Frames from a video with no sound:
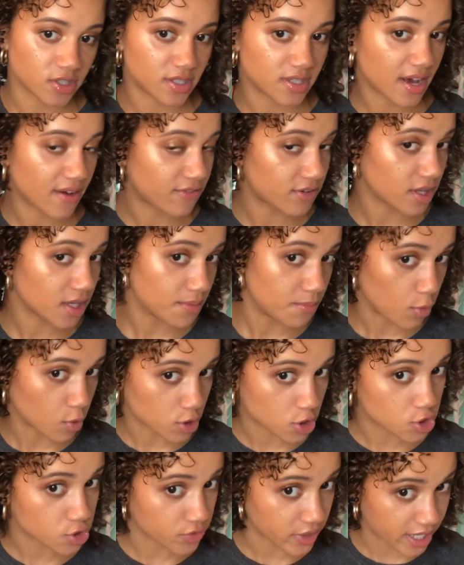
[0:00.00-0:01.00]
definitely more
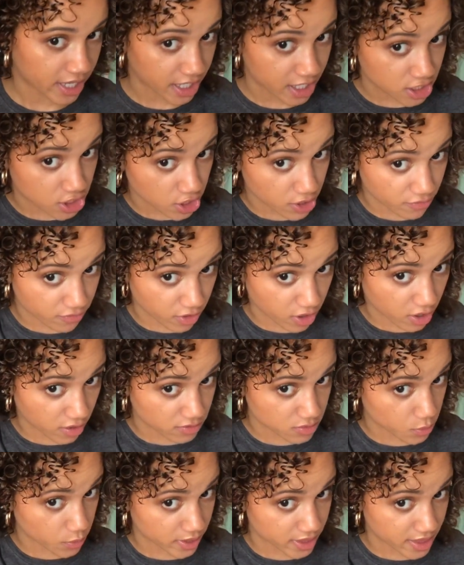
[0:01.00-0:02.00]
shrinkage
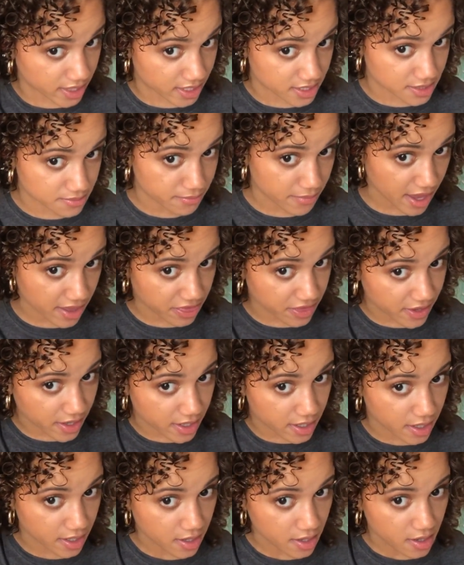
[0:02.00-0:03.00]
involved with this method.